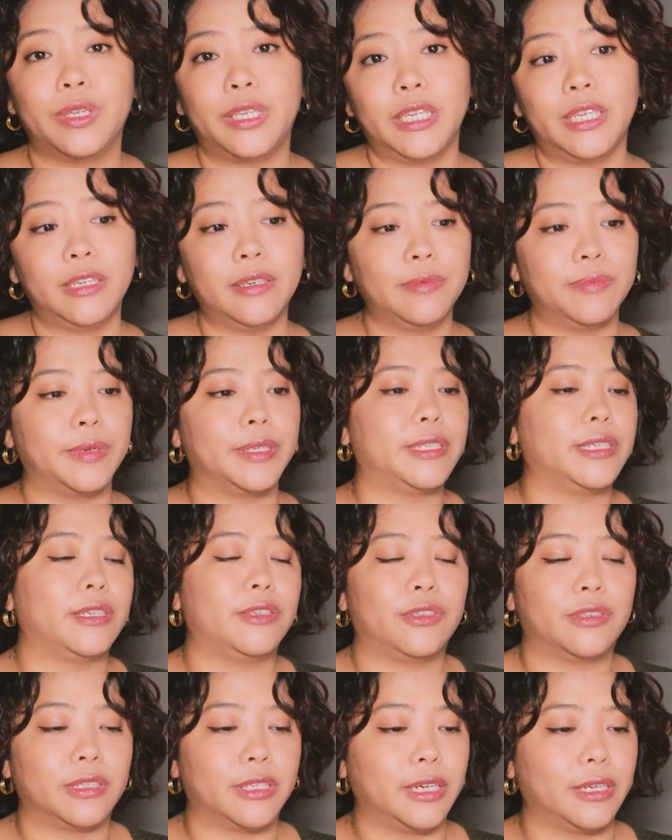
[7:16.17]
here, basically,
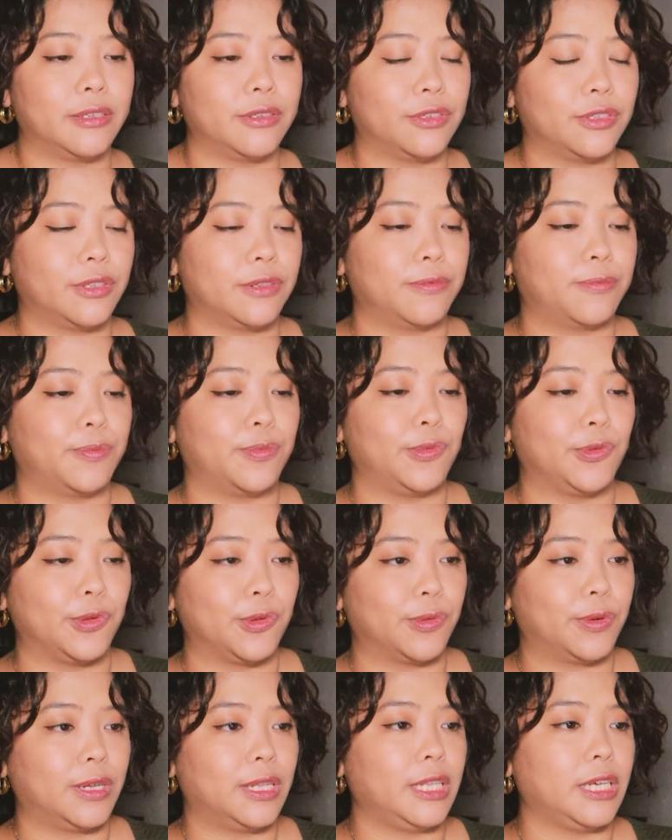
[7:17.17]
just
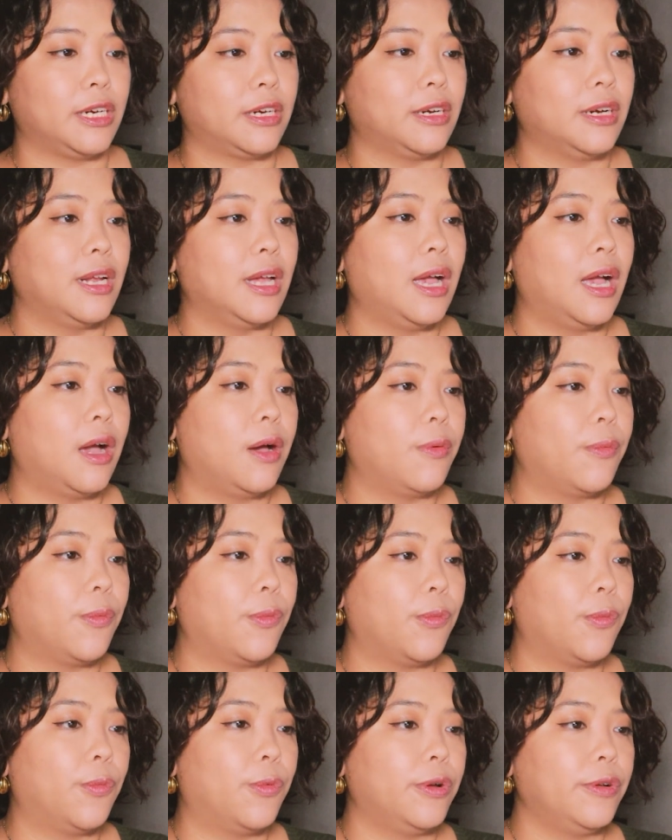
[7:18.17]
to clear,
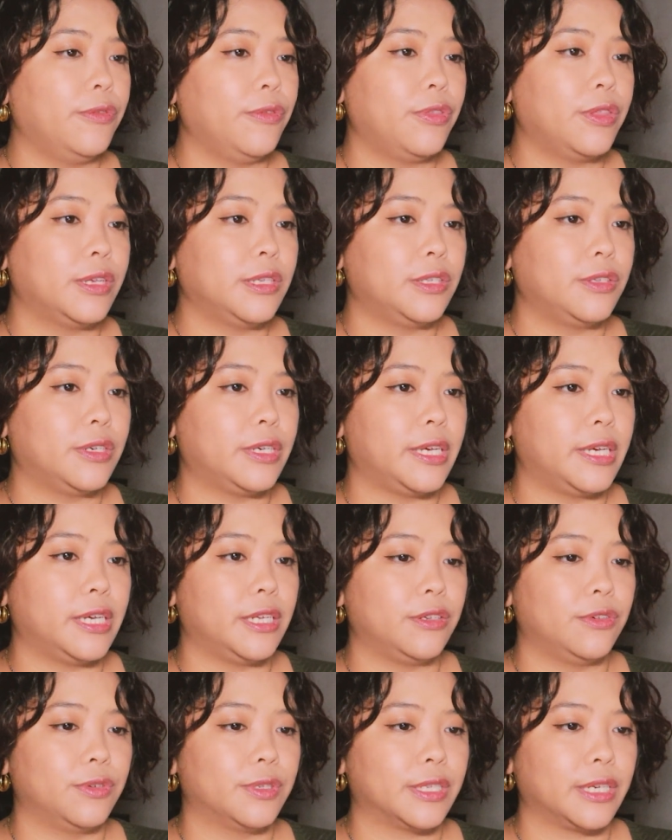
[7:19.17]
one of the things you
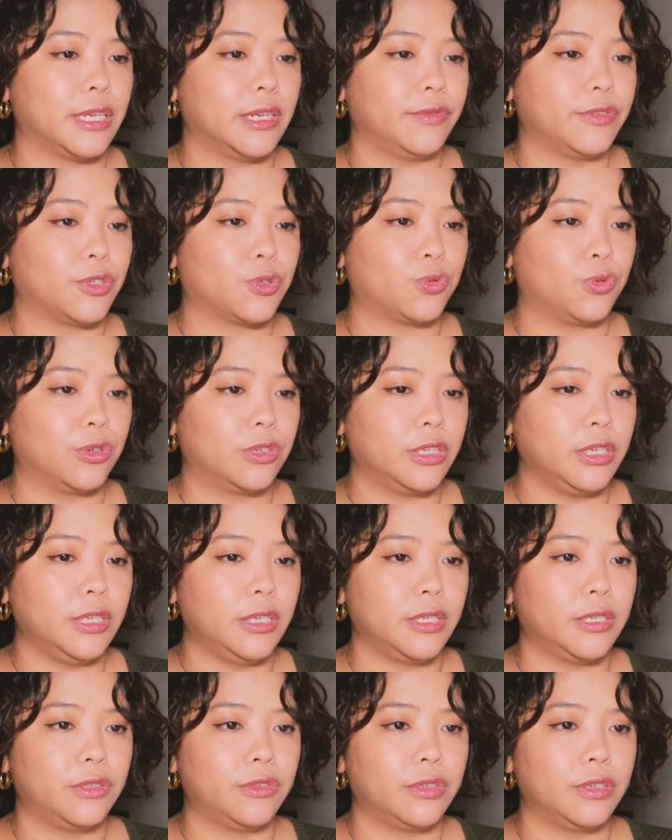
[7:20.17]
can do as kind of a
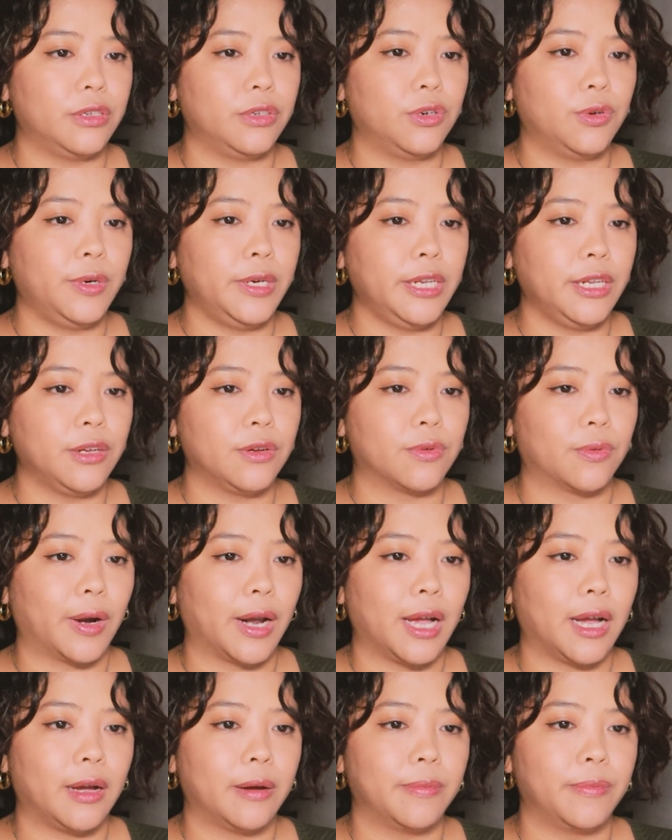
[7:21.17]
shortcut is you can go ahead and
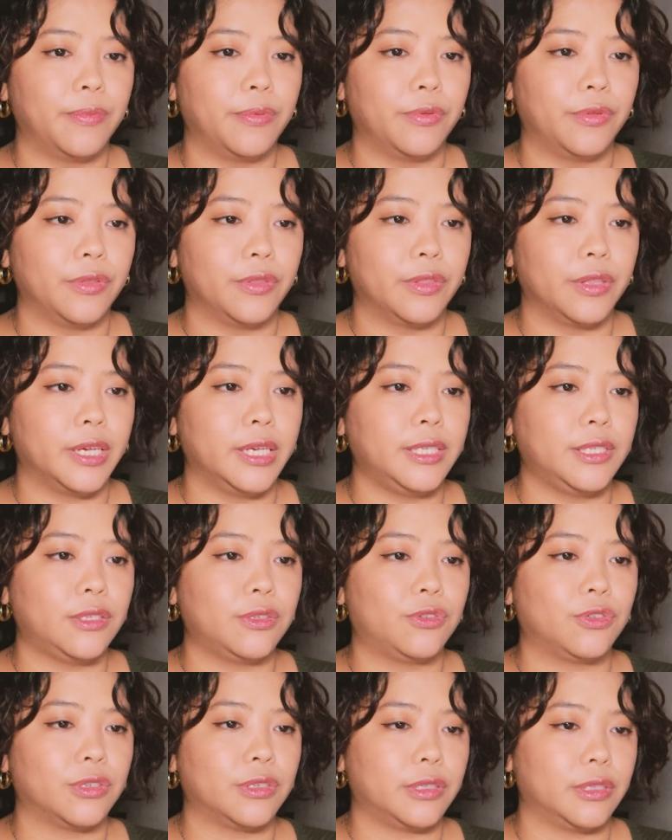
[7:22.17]
grab this,
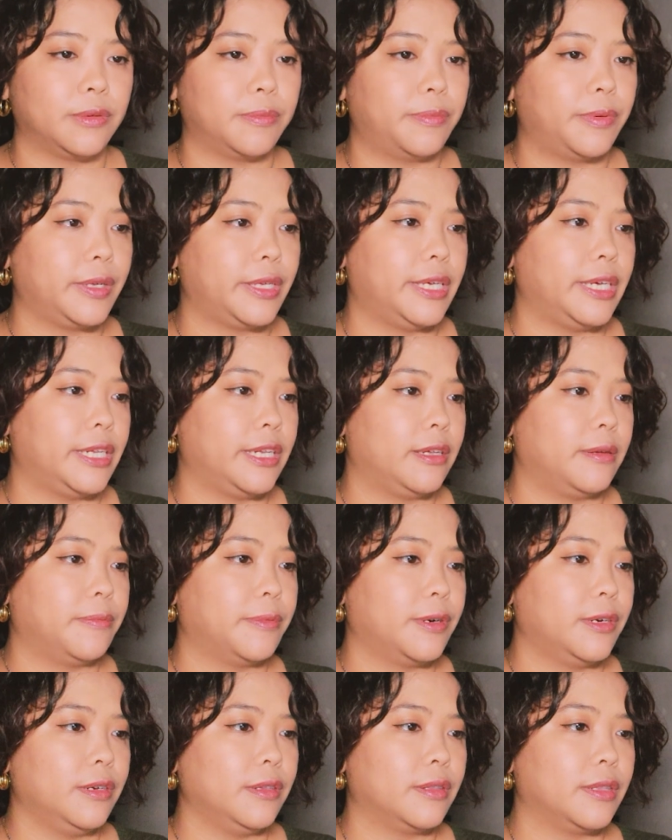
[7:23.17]
just the beginning
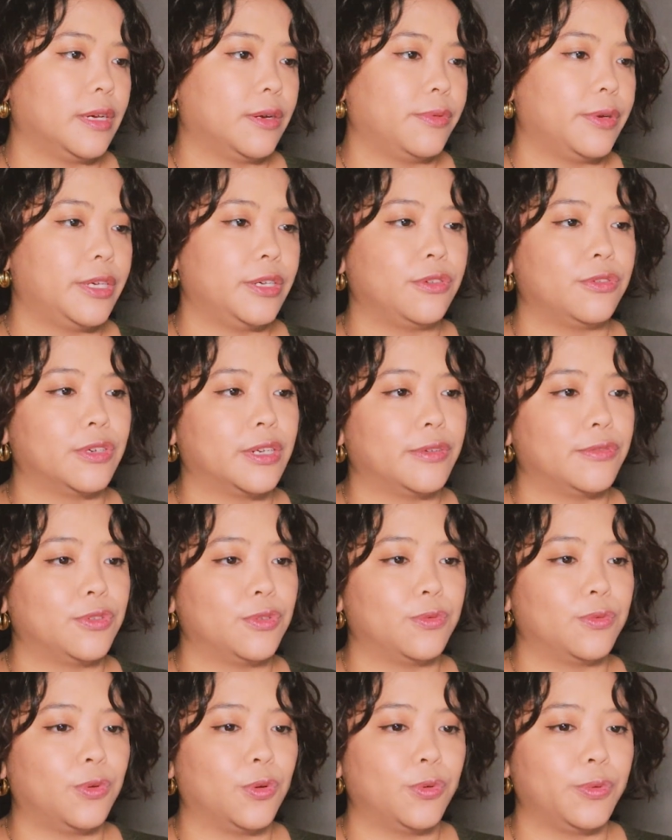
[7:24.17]
part. That way you don't have to
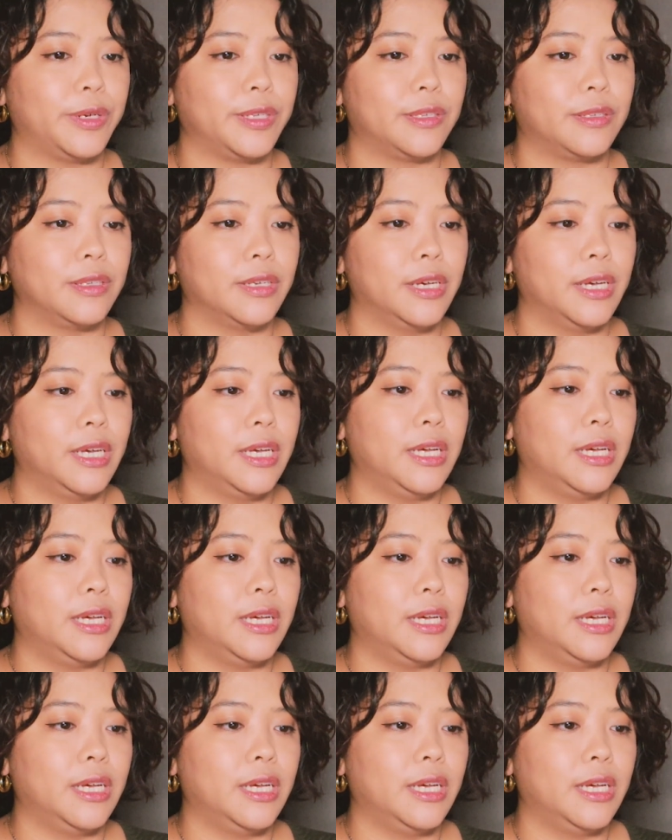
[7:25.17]
always